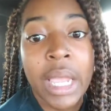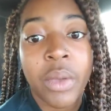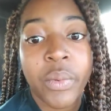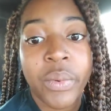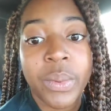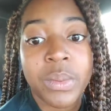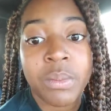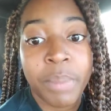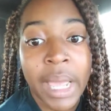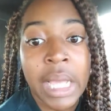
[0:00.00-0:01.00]

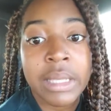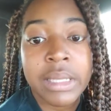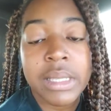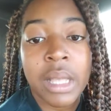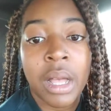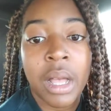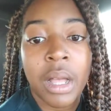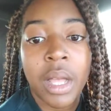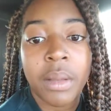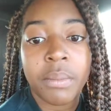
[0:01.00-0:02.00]
UK based
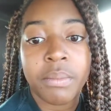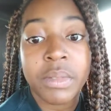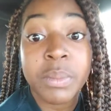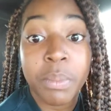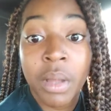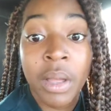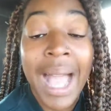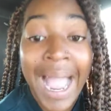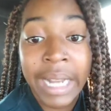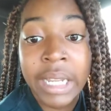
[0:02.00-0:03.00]
uh uh,
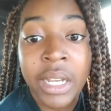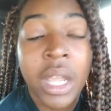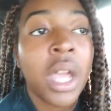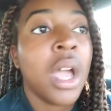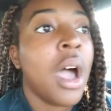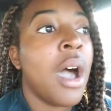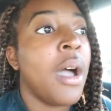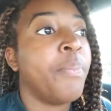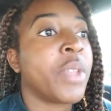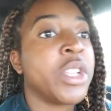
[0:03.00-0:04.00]
island.
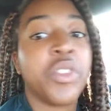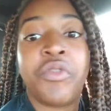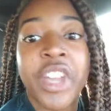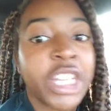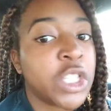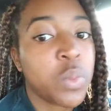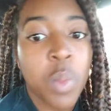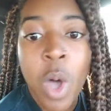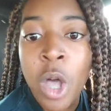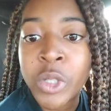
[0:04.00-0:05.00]
Um, it's a very
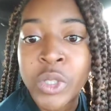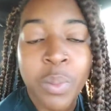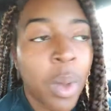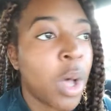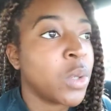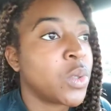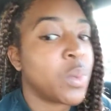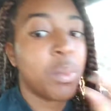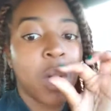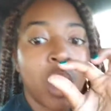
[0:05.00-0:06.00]
small, small,
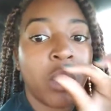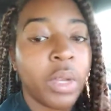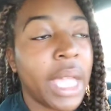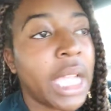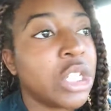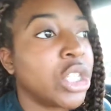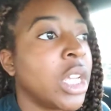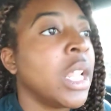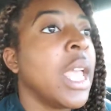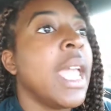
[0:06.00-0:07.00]
small
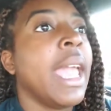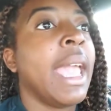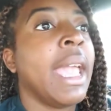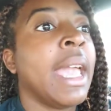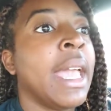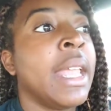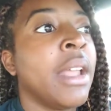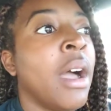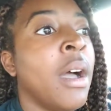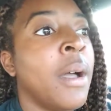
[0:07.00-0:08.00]
location, and
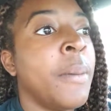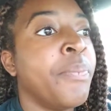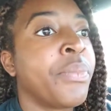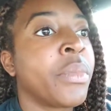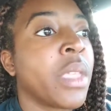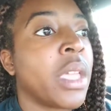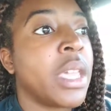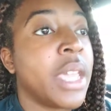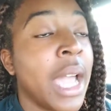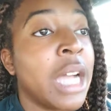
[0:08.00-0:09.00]
um,
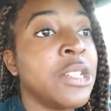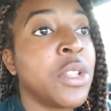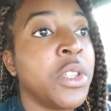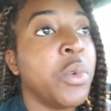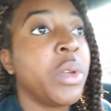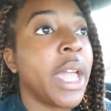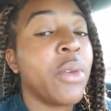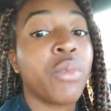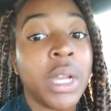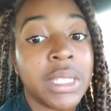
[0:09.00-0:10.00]
yeah. So the
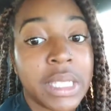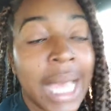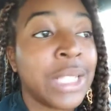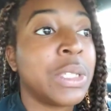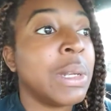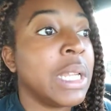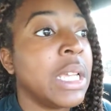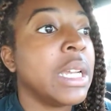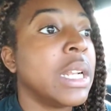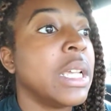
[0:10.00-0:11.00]
UK runs that. So
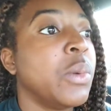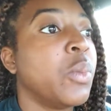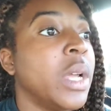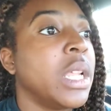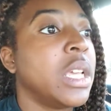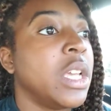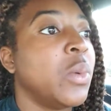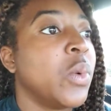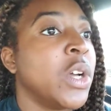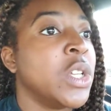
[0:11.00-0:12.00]
legally, when he
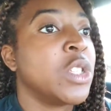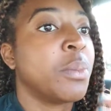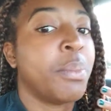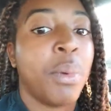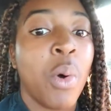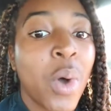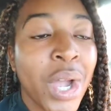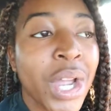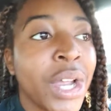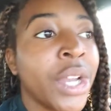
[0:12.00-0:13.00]
was
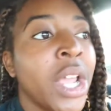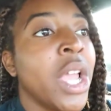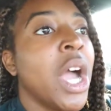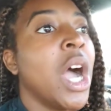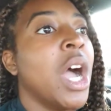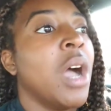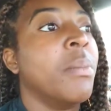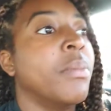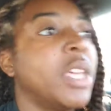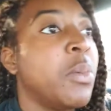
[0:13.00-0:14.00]
born,
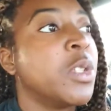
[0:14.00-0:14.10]
um, he